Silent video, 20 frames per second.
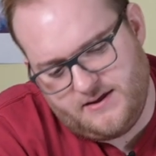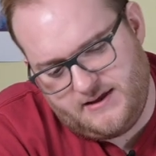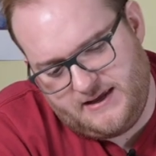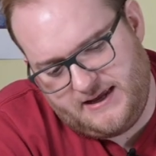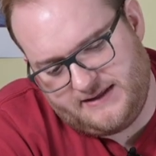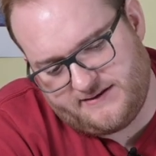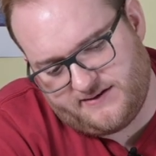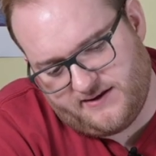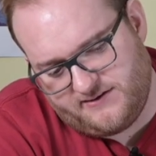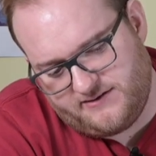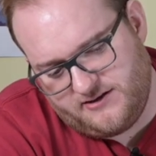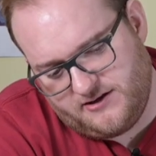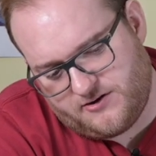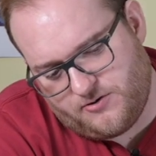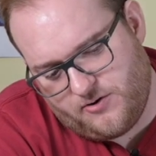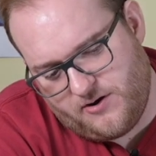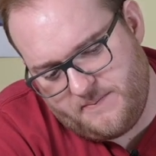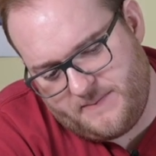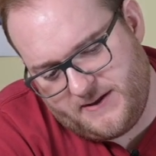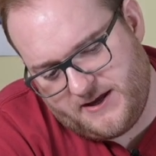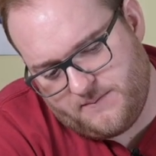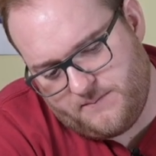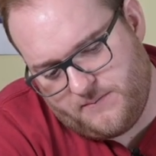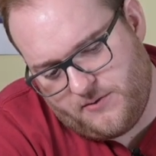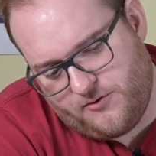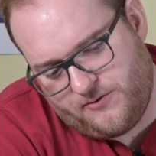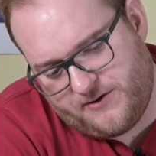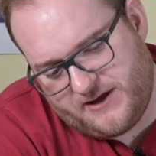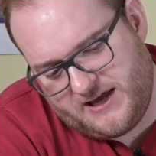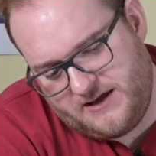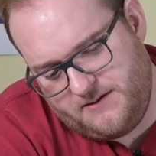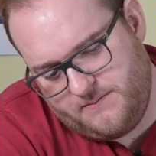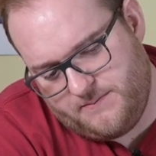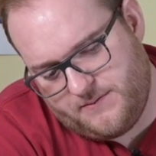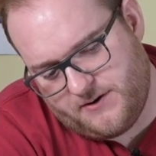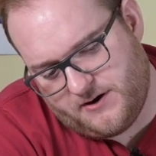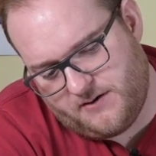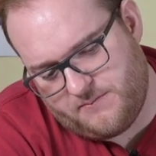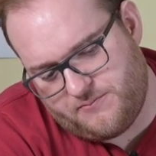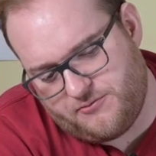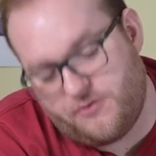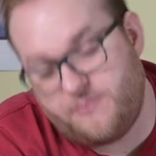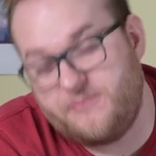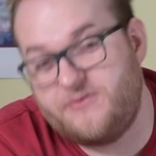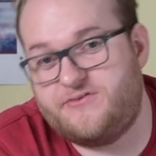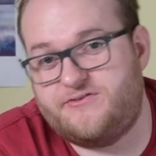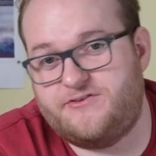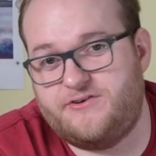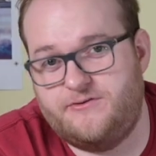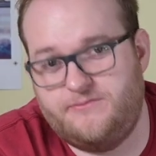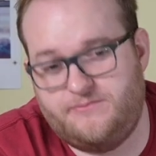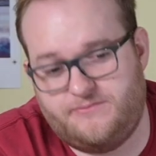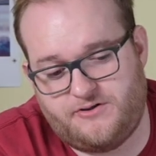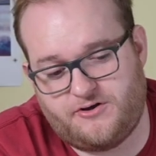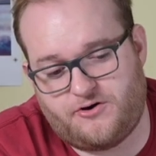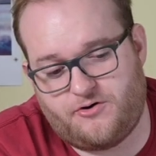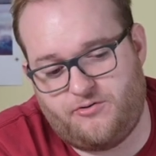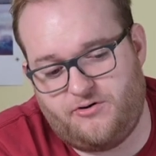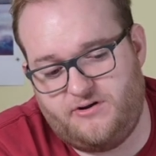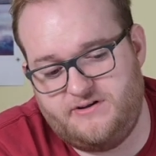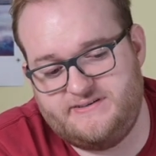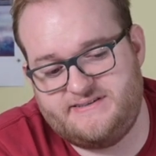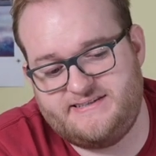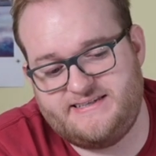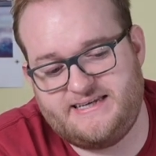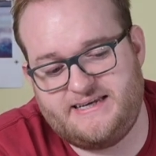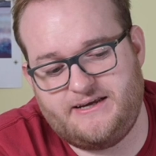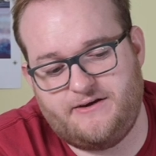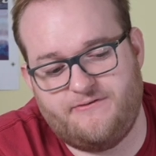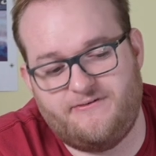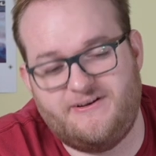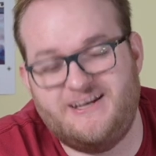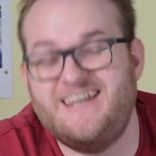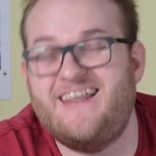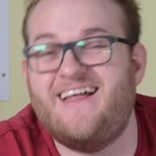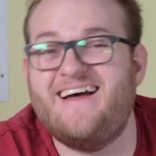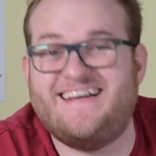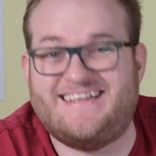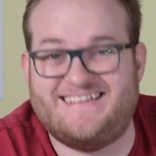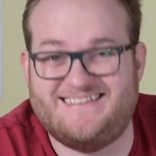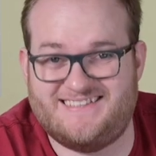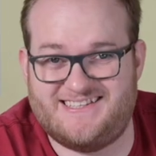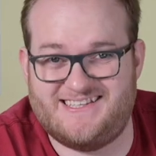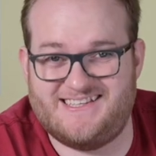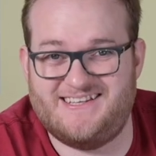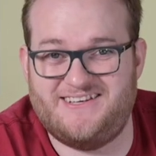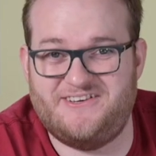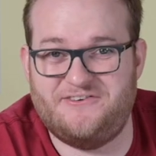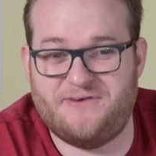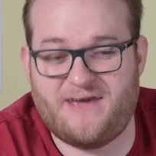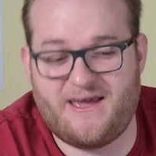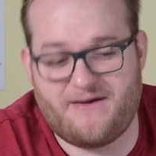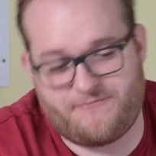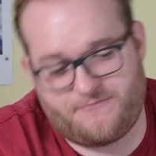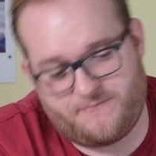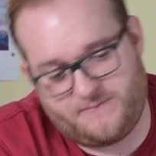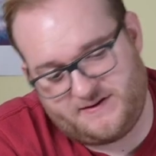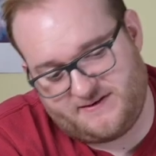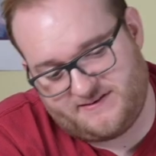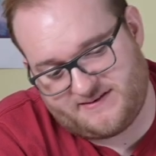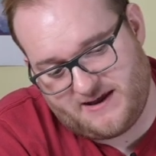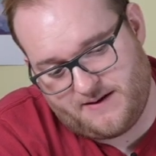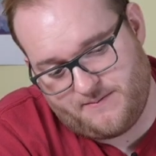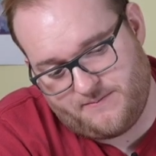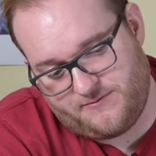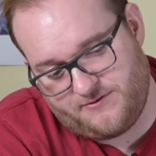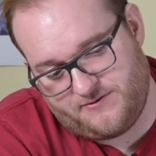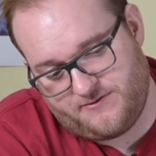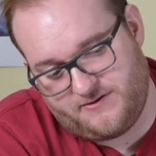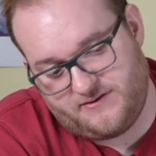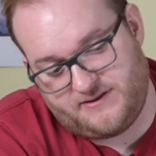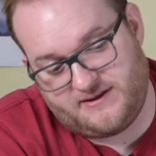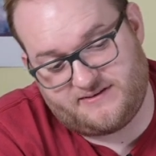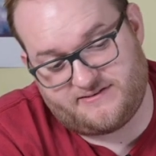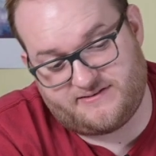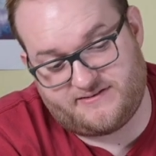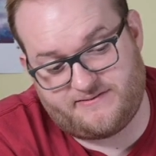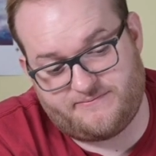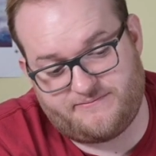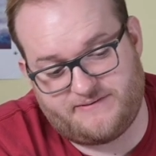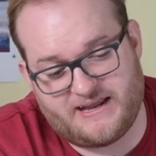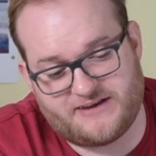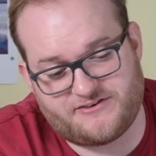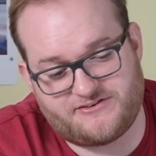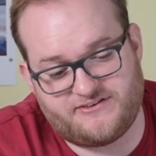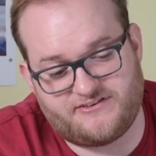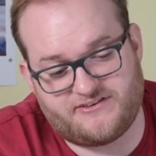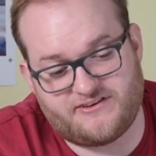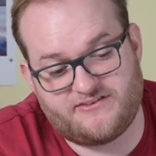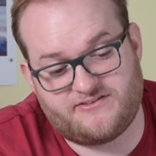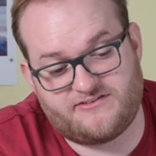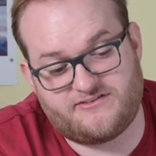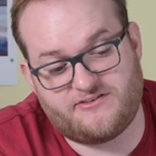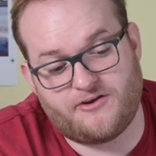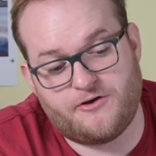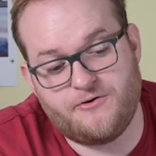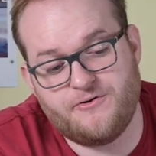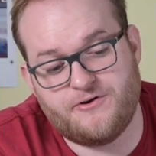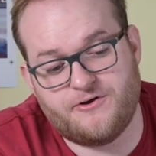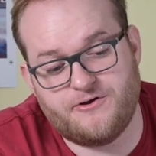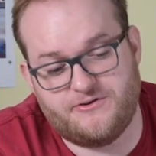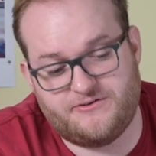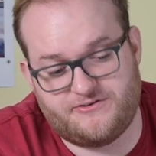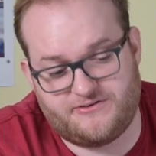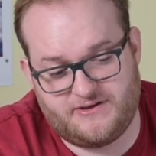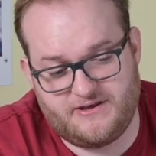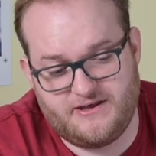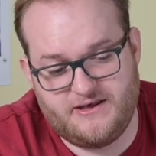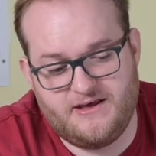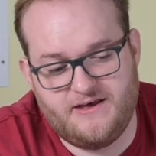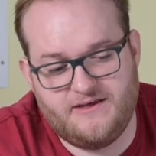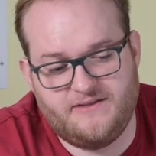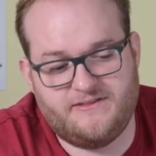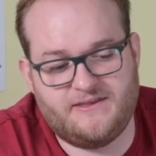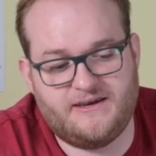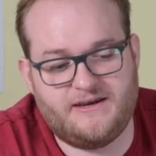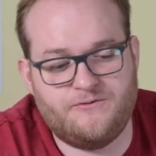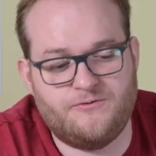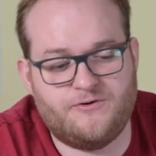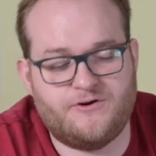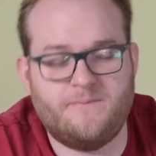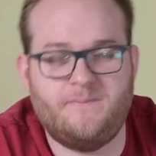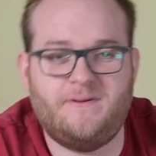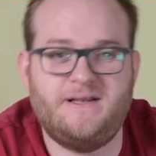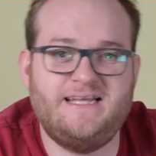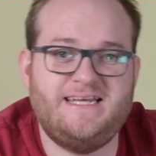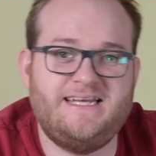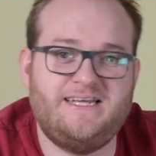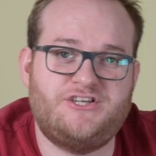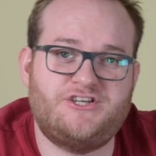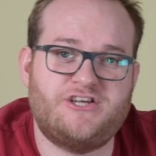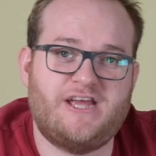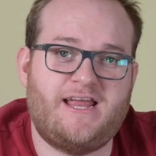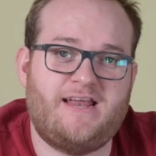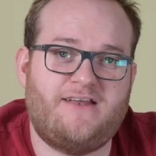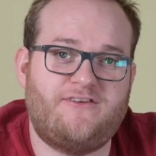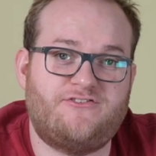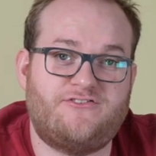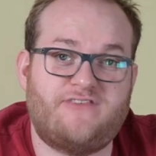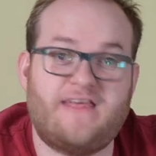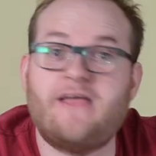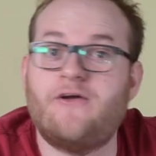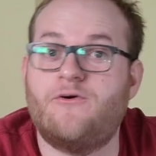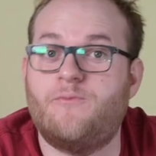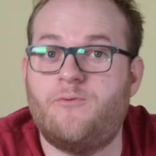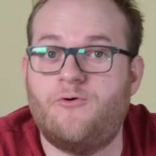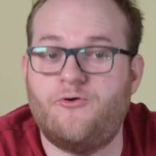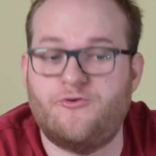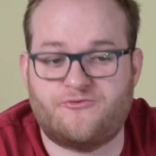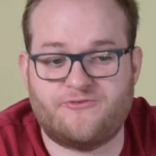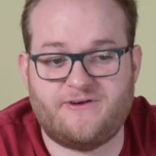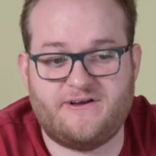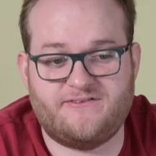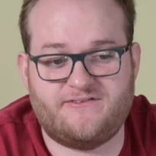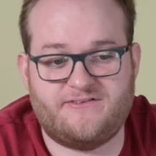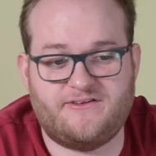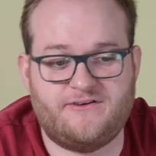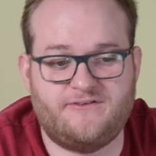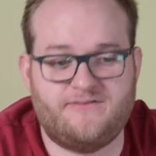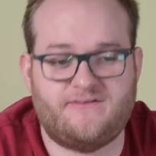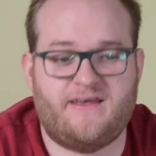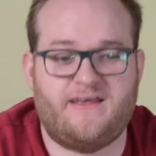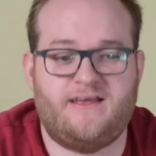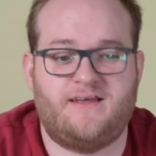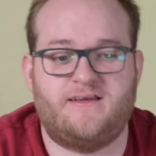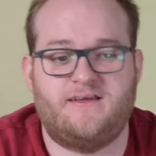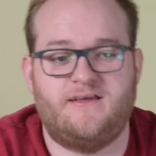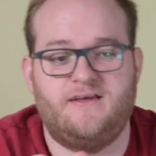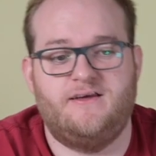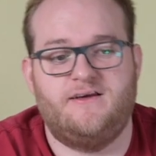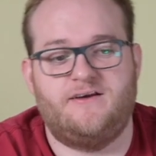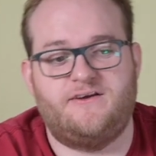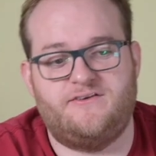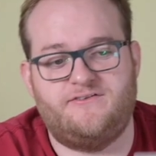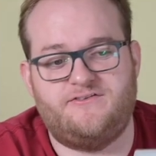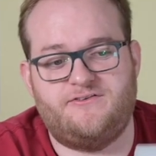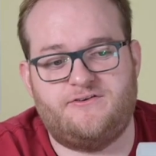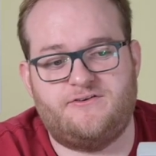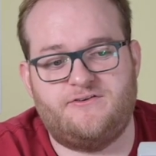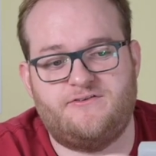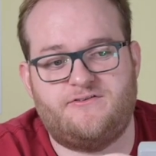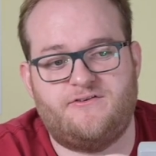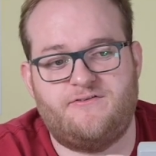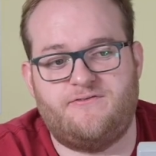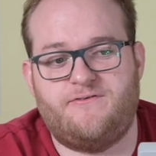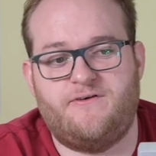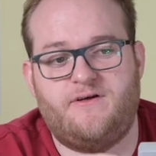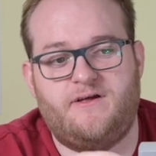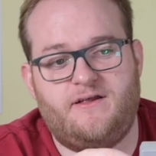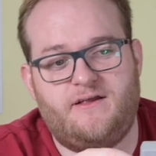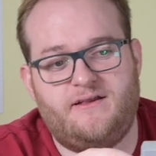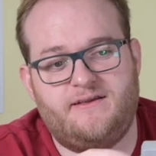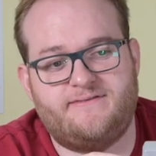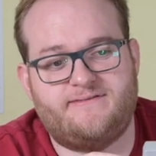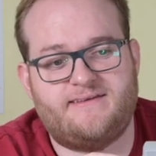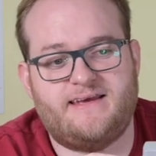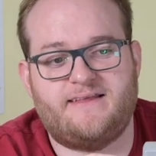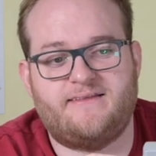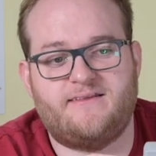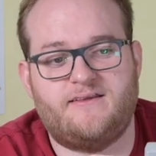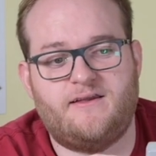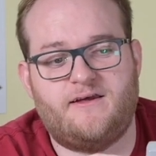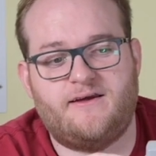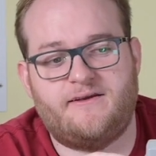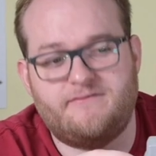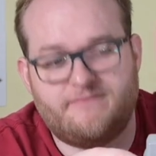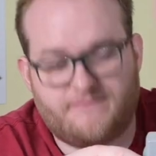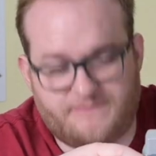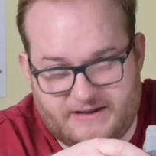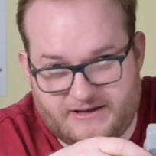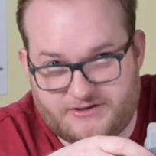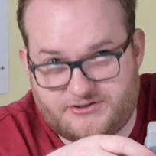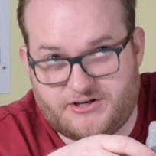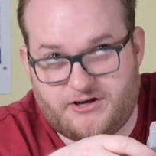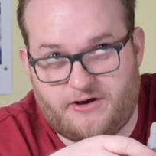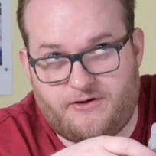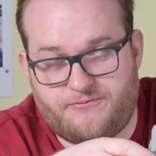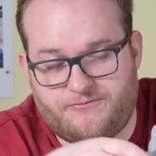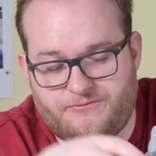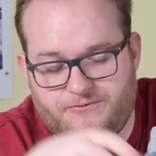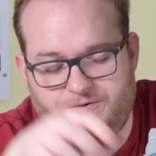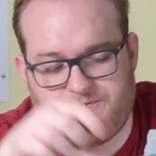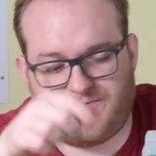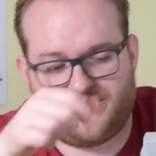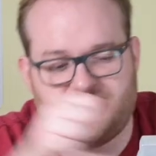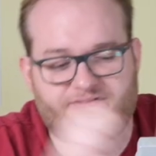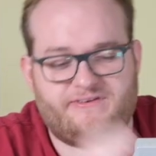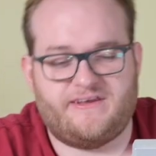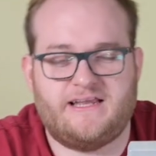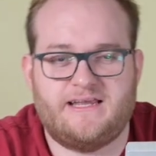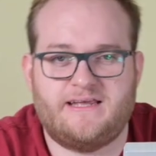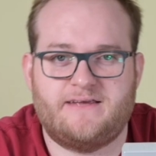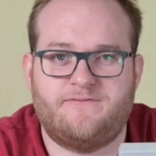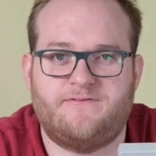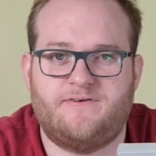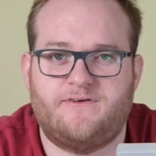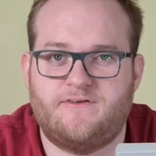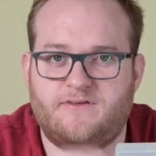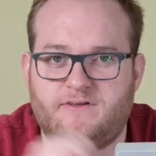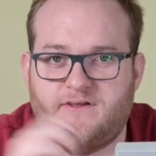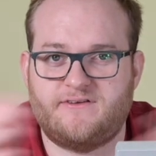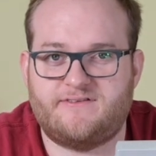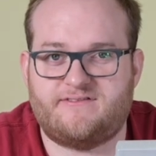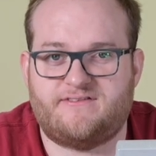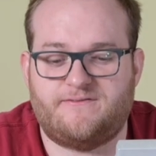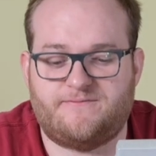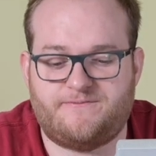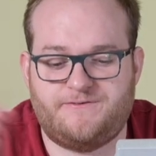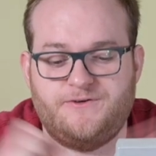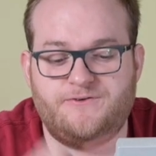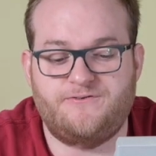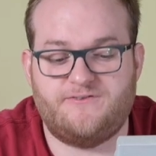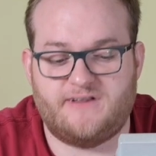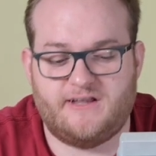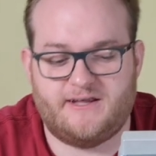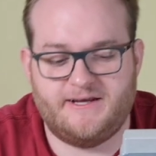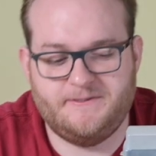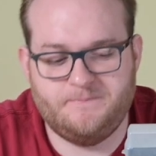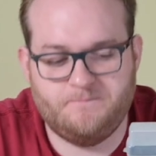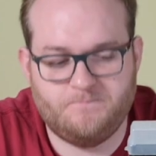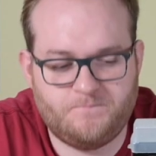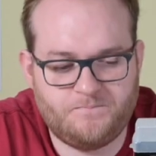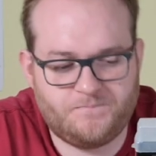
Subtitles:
It does look quite big and bulky, but I promise you, the quality of light that you get from these flashes is so good that it will completely change, say, your portraits that you take, because you can sort of take the light, flash it off the ceiling for nice diffused light.